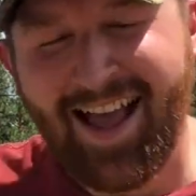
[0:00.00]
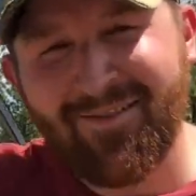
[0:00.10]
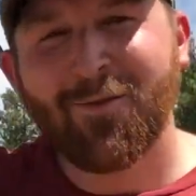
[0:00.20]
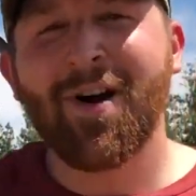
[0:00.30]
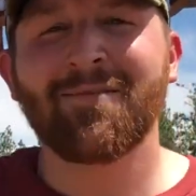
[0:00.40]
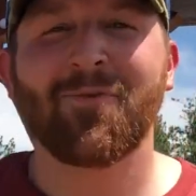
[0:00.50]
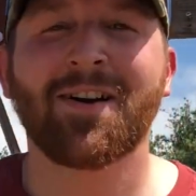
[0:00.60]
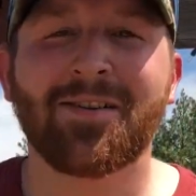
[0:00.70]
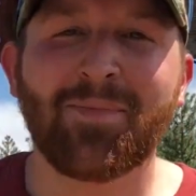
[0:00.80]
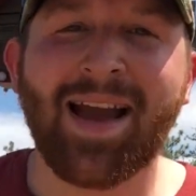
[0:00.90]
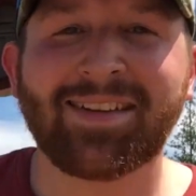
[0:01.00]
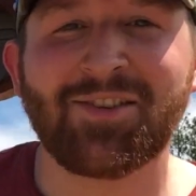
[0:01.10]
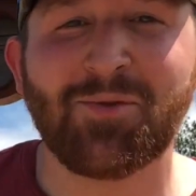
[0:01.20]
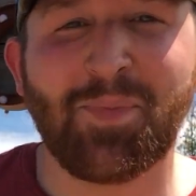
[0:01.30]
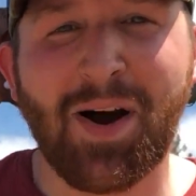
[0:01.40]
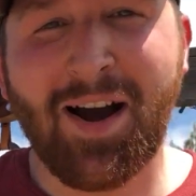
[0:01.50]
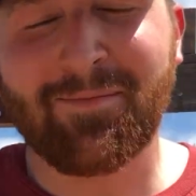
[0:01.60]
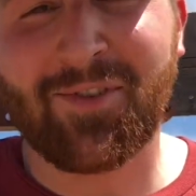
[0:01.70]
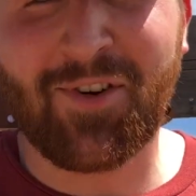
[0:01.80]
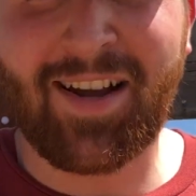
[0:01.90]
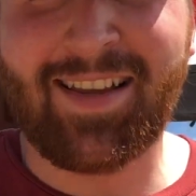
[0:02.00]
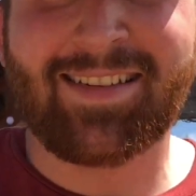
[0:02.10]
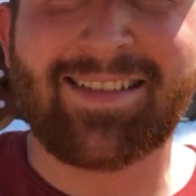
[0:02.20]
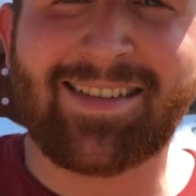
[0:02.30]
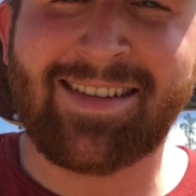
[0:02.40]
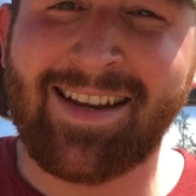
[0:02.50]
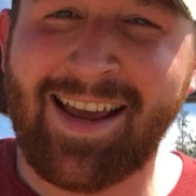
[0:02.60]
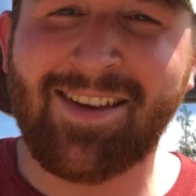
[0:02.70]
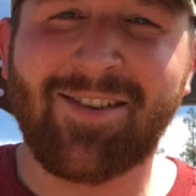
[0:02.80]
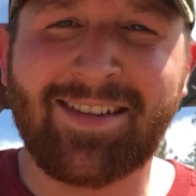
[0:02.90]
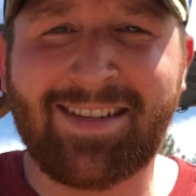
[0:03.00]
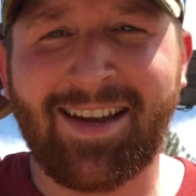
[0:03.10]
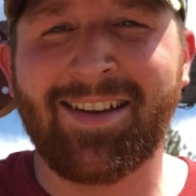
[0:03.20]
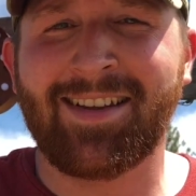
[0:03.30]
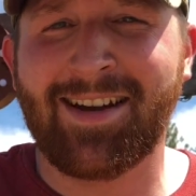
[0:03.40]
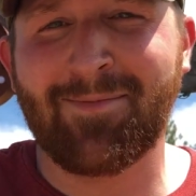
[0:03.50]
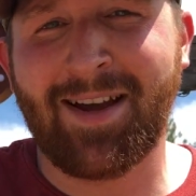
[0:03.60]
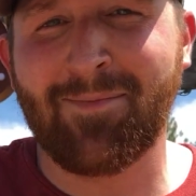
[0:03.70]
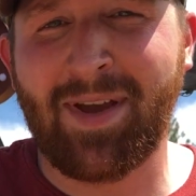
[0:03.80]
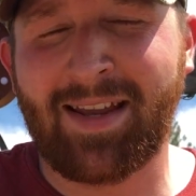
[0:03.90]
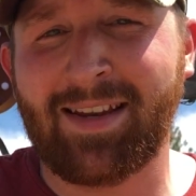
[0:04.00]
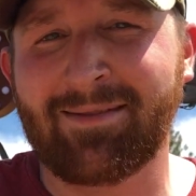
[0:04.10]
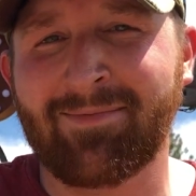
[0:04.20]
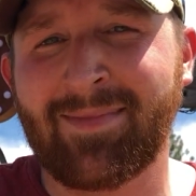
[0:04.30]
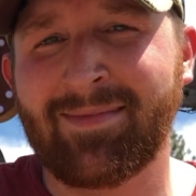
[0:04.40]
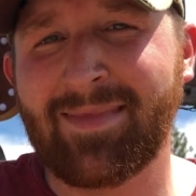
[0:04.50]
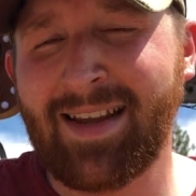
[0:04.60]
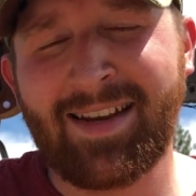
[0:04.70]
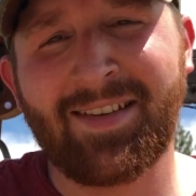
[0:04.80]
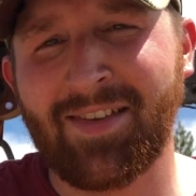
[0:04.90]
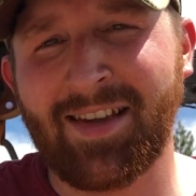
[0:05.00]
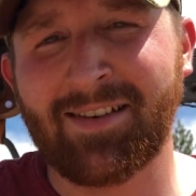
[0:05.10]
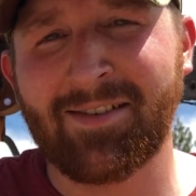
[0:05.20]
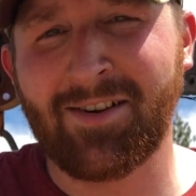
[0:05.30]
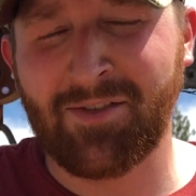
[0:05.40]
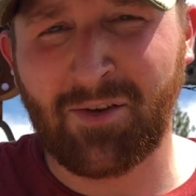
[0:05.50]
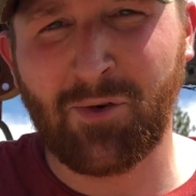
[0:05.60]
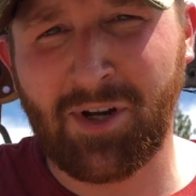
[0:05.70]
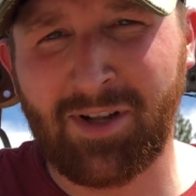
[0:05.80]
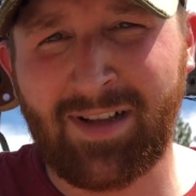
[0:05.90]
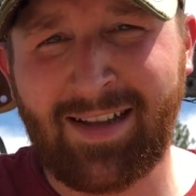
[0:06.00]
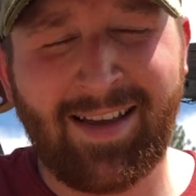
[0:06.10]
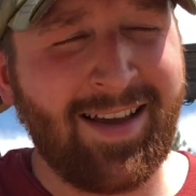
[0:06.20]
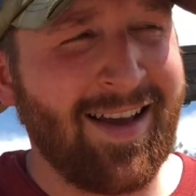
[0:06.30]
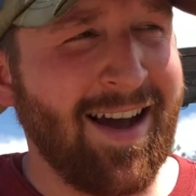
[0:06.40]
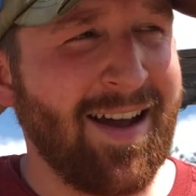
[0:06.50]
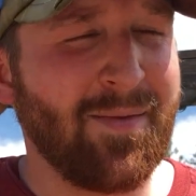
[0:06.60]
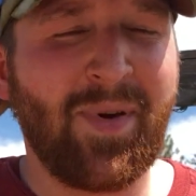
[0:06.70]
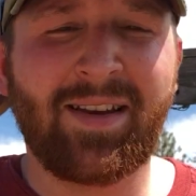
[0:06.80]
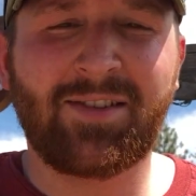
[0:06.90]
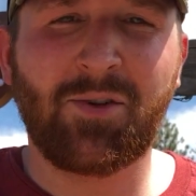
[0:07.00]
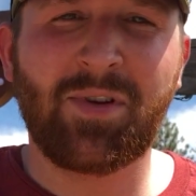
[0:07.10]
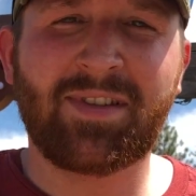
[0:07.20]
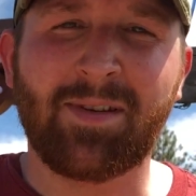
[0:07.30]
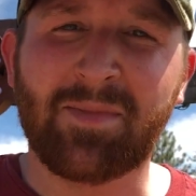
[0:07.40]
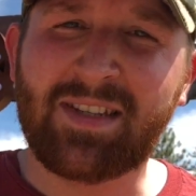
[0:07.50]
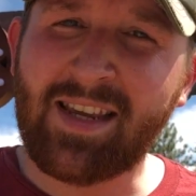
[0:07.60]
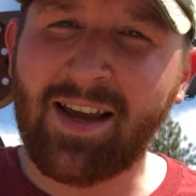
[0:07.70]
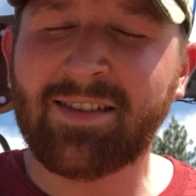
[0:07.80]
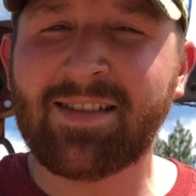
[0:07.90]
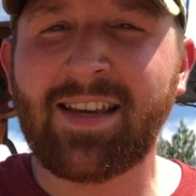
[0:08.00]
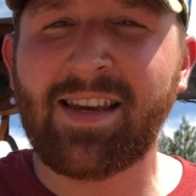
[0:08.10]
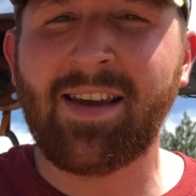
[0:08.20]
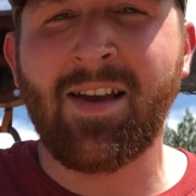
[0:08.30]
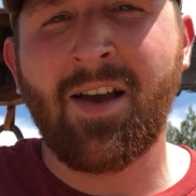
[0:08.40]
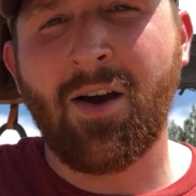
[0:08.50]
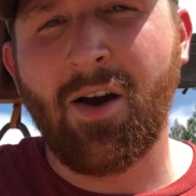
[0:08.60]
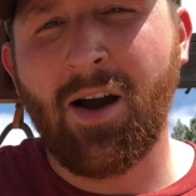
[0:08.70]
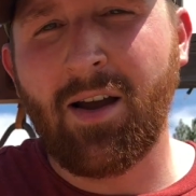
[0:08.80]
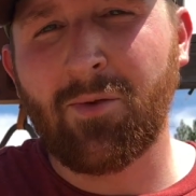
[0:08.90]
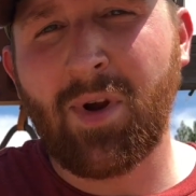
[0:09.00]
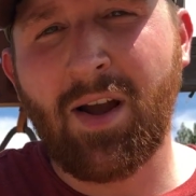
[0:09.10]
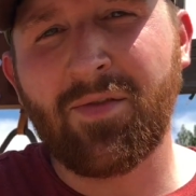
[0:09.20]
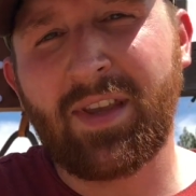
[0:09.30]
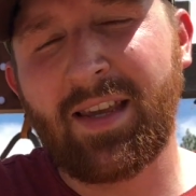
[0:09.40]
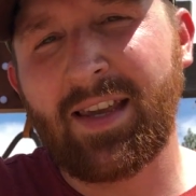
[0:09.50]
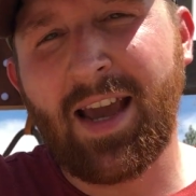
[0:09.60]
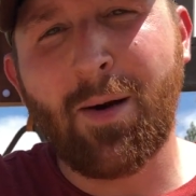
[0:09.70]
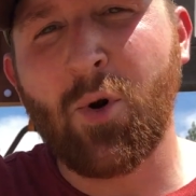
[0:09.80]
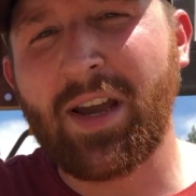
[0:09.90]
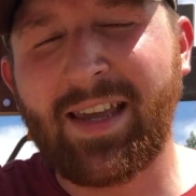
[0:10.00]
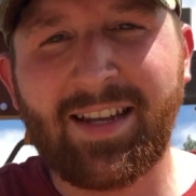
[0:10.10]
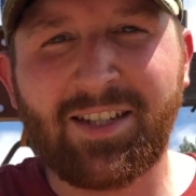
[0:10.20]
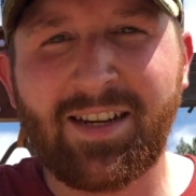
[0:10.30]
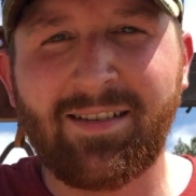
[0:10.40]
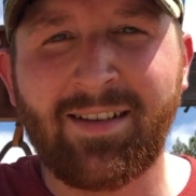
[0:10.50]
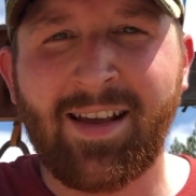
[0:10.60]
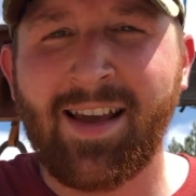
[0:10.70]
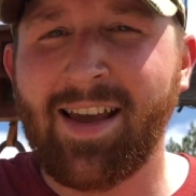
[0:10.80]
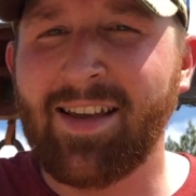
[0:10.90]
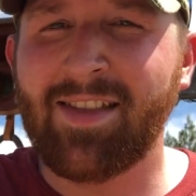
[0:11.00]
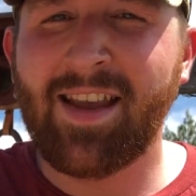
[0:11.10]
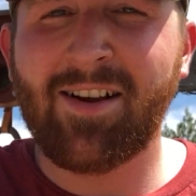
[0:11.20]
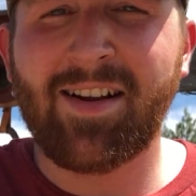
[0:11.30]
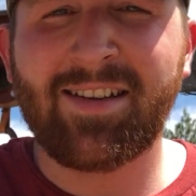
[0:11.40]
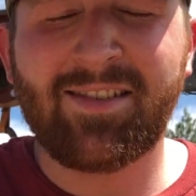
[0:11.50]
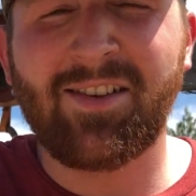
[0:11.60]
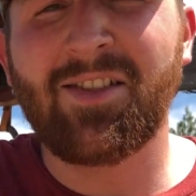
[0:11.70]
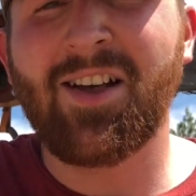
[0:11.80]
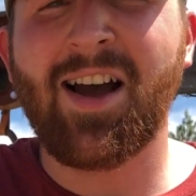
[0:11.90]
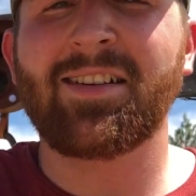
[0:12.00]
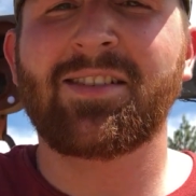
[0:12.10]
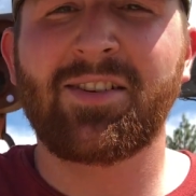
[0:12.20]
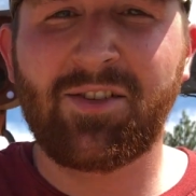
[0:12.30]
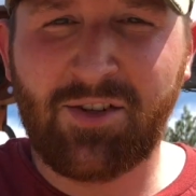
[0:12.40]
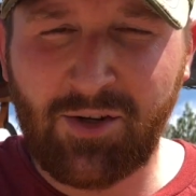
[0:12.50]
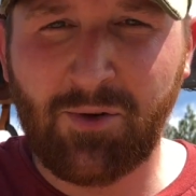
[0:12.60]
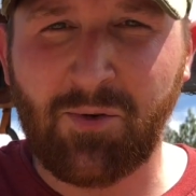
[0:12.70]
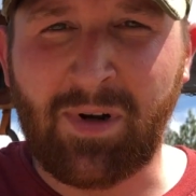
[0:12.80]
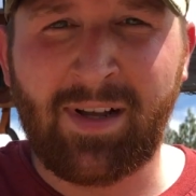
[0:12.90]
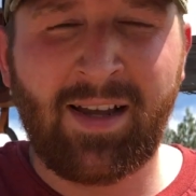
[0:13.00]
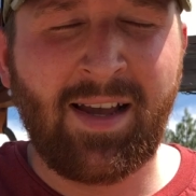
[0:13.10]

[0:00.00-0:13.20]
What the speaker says: Hey everyone, welcome back to Baum Grillin'z. Today you can tell that I'm not making anything on the grill. I have been doing some TLC around the cowboy kitchen, and there is a lot to do.